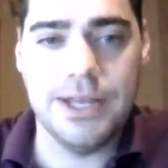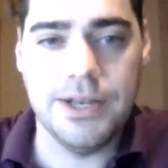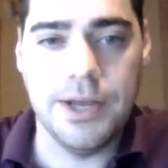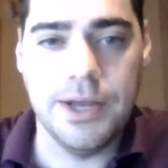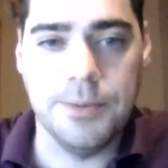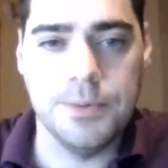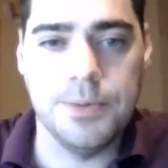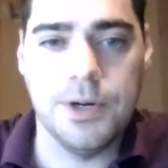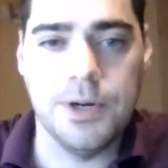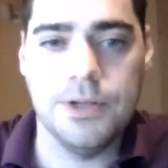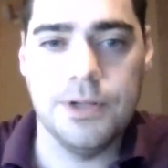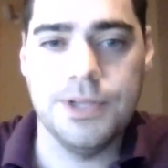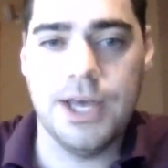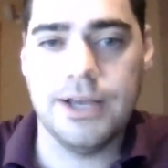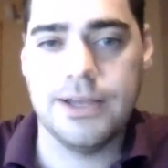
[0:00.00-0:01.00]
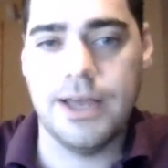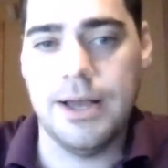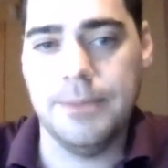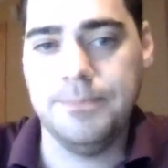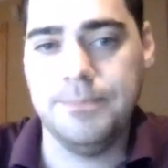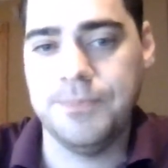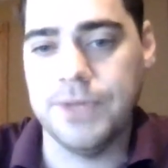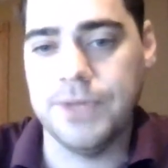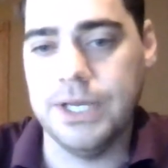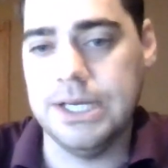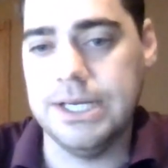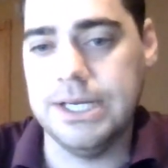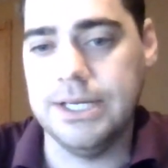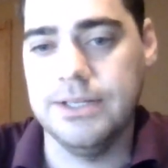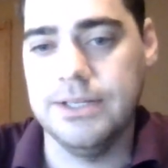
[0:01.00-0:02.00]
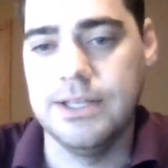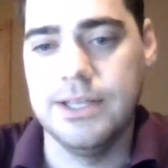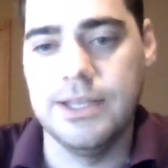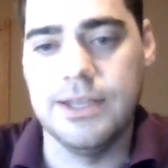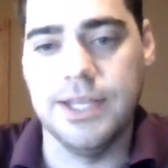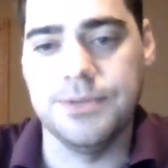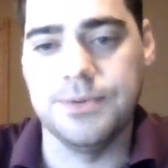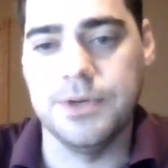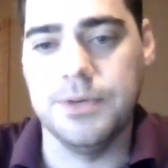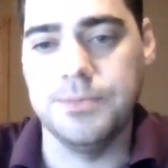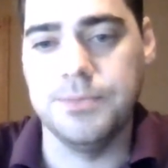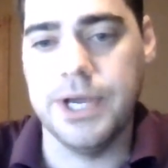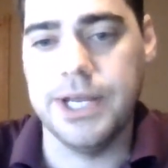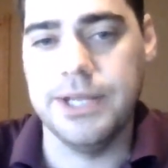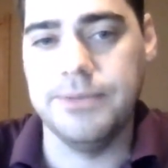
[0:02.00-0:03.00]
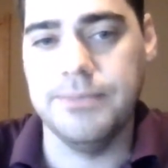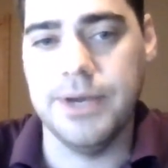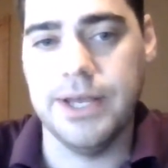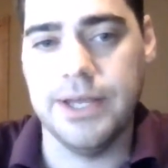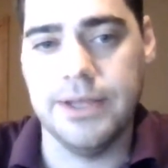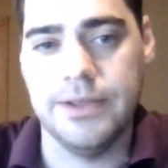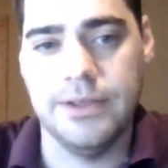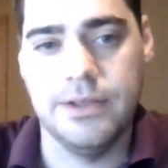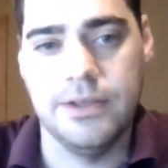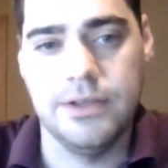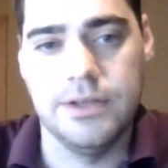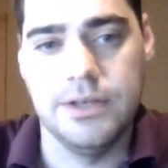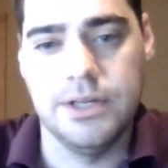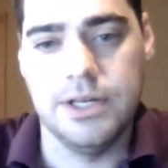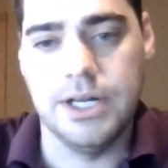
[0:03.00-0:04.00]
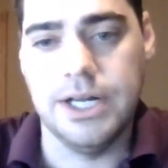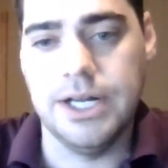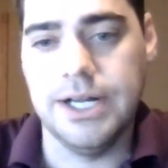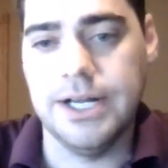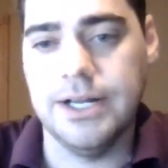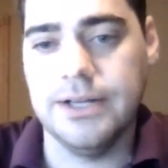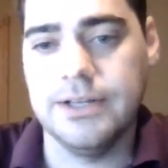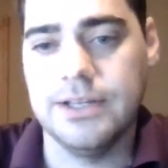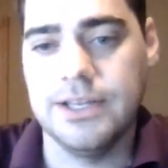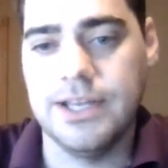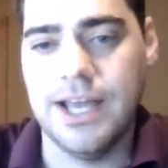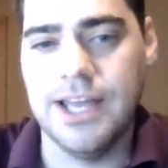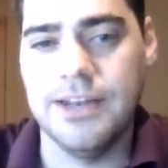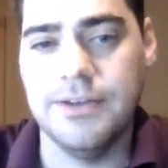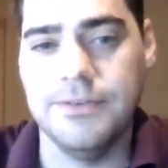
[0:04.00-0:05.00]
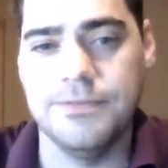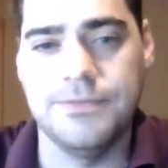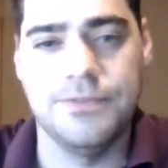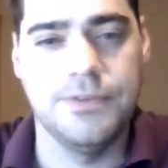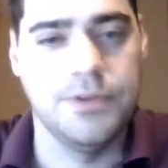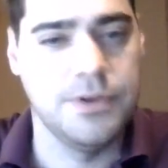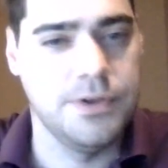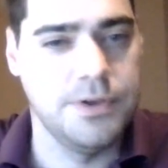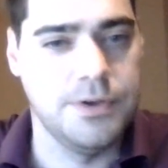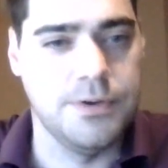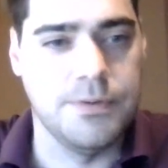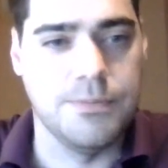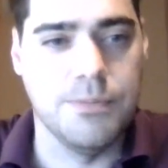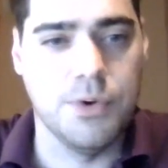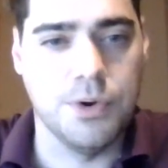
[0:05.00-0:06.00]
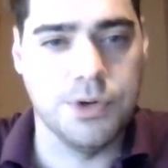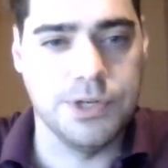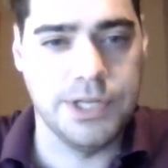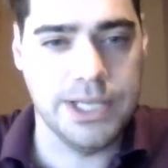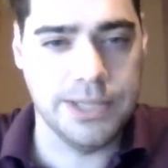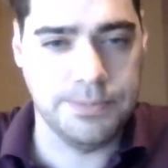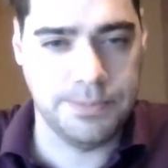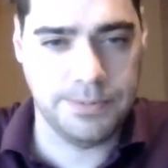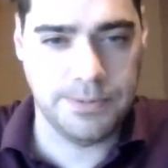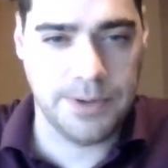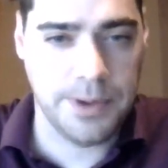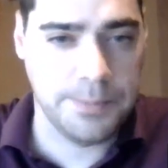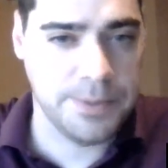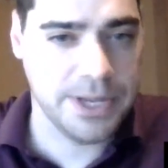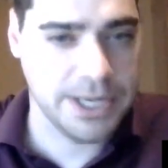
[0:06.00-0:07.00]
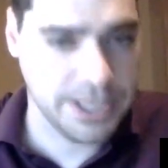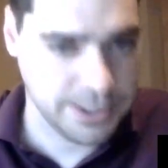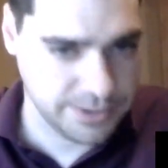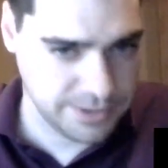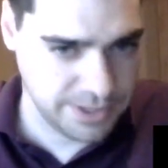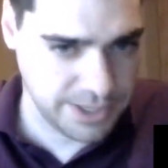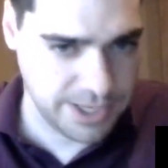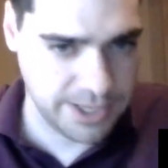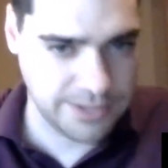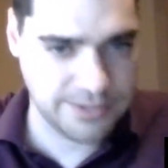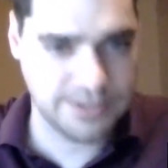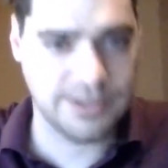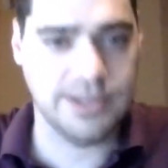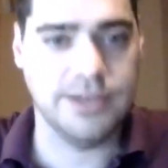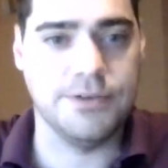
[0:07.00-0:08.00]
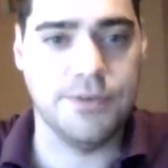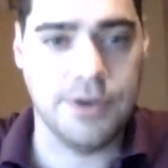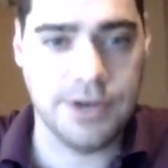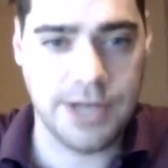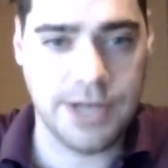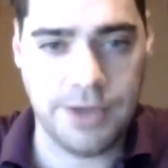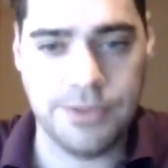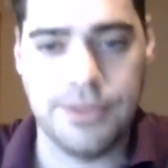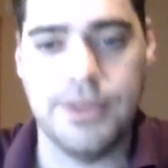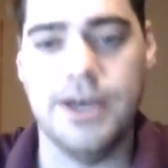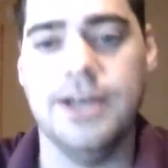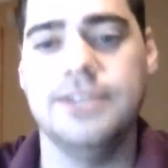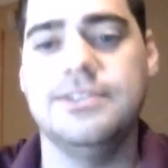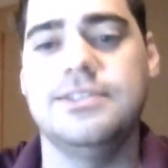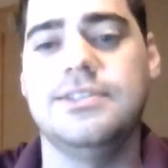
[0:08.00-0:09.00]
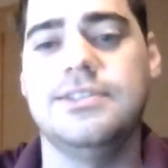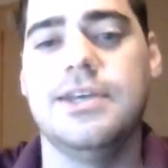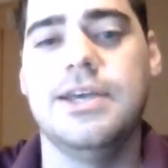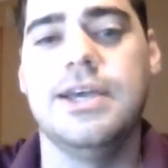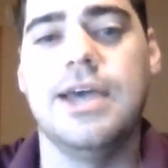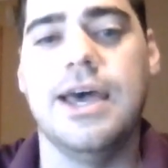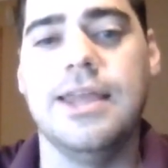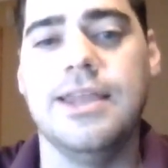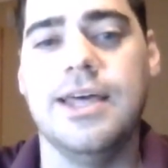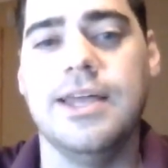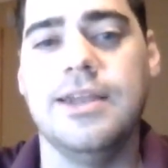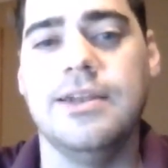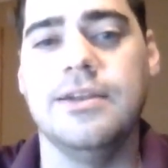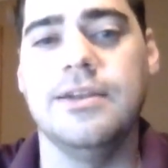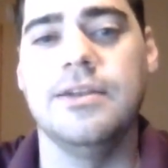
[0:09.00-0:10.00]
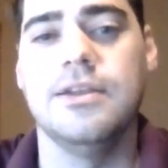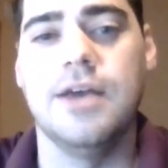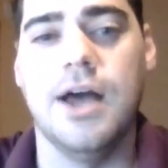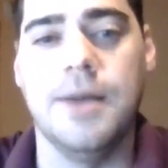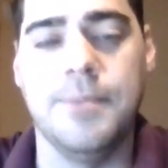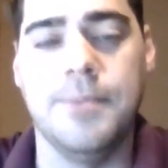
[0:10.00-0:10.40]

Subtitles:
numberball.com. That's where I'm writing my kind of more deep opinions, I guess, like rundown thoughts. And then I'm